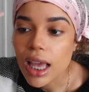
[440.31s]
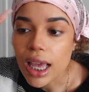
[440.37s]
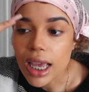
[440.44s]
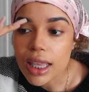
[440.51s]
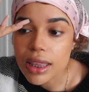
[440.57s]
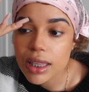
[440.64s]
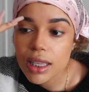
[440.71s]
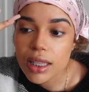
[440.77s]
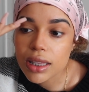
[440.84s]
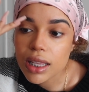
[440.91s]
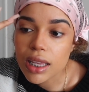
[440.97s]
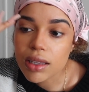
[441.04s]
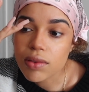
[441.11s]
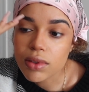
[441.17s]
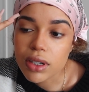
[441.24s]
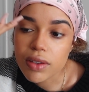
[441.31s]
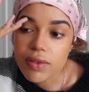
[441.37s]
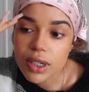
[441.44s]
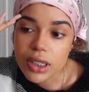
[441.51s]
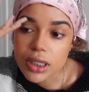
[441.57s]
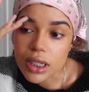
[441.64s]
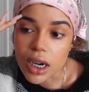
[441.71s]
And then like when you're
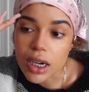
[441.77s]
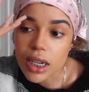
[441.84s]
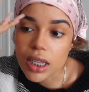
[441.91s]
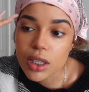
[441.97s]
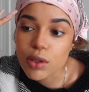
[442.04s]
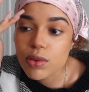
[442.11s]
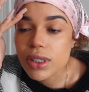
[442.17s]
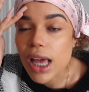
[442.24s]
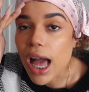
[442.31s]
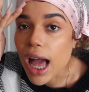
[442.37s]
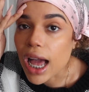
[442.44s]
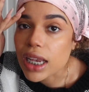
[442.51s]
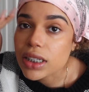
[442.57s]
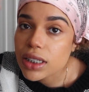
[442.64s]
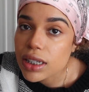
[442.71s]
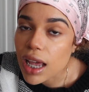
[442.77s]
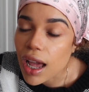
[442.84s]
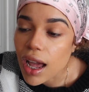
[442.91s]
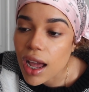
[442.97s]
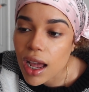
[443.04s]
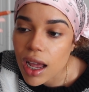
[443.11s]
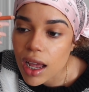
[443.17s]
first starting, use
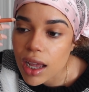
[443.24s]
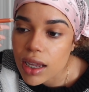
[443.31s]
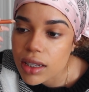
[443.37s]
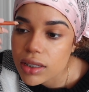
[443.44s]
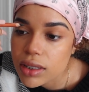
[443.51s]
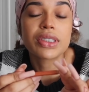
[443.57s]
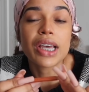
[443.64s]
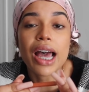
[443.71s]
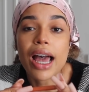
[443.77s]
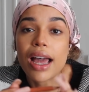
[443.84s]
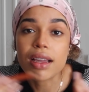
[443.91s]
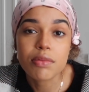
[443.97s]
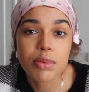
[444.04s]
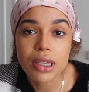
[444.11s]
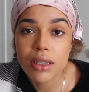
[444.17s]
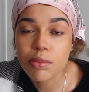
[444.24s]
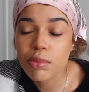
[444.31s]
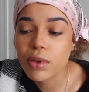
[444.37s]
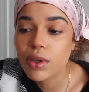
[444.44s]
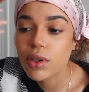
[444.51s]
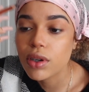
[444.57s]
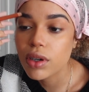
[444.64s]
hashtags, tag
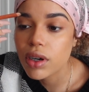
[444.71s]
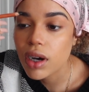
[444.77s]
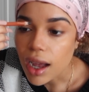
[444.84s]
people.